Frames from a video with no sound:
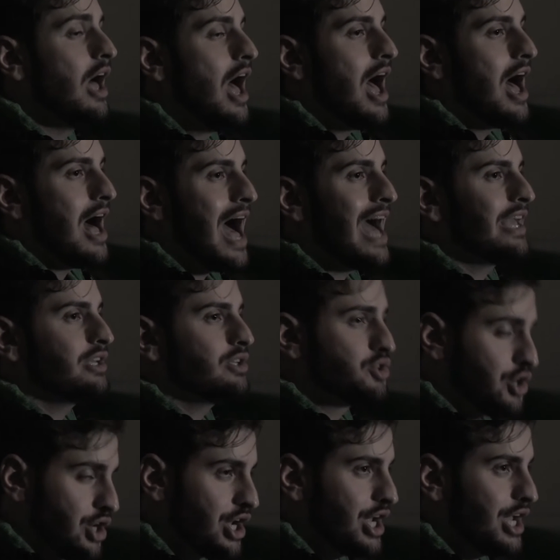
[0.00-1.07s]
I
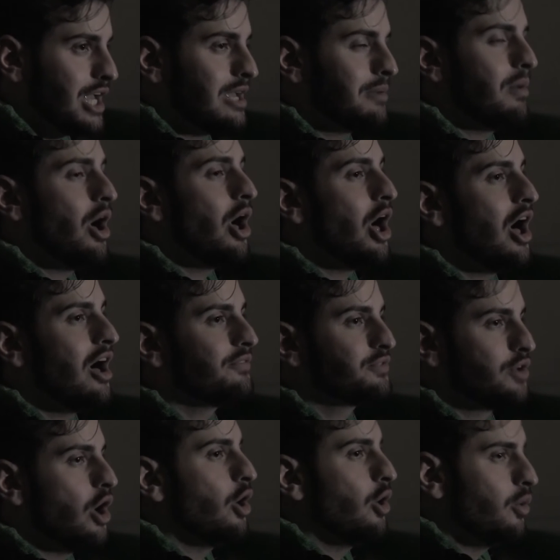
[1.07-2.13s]
dream
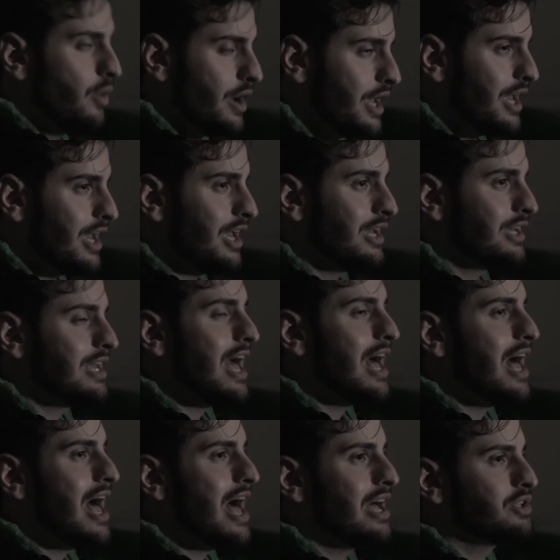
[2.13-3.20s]
of going
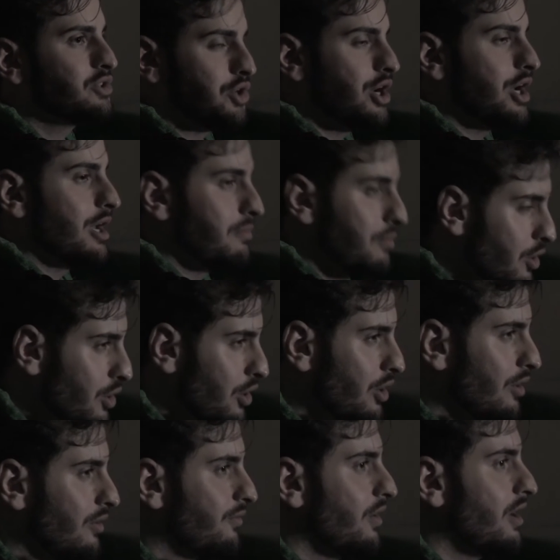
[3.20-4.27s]
and
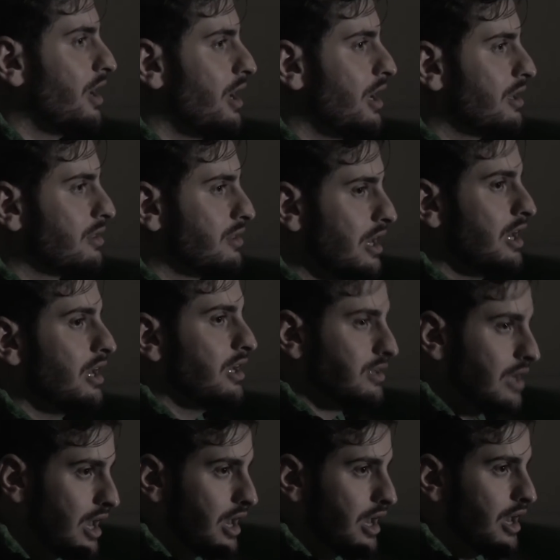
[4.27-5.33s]
removing the
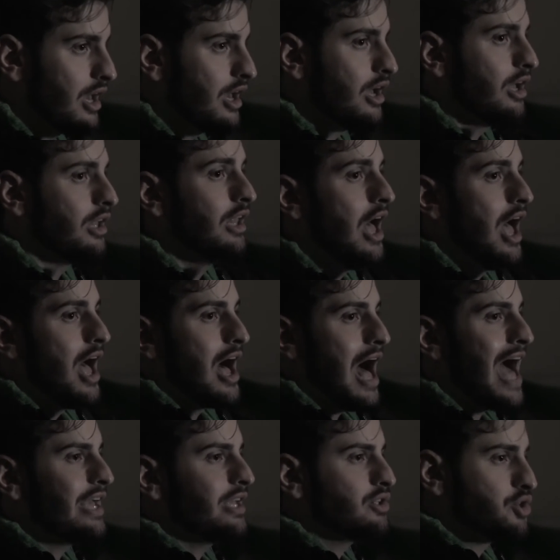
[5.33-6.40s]
nail. I